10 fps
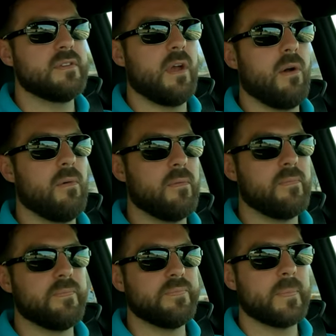So
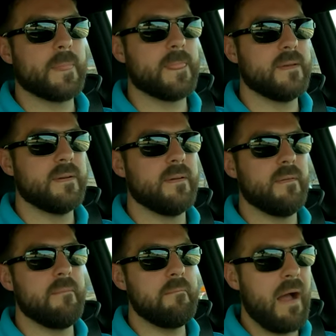
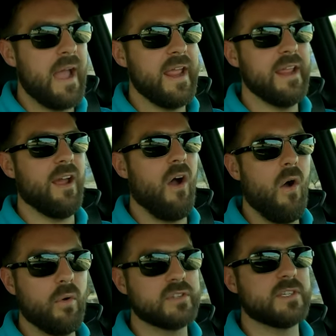my
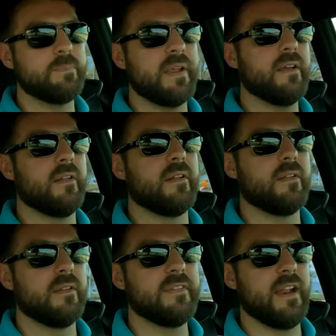whole spiel
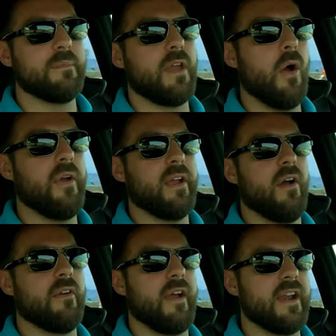that I'm going
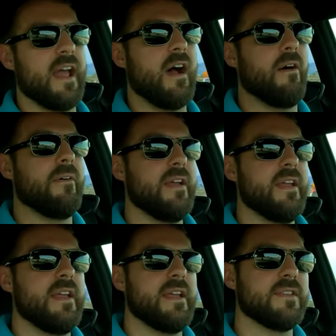on right now
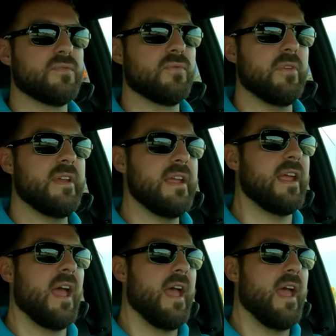is really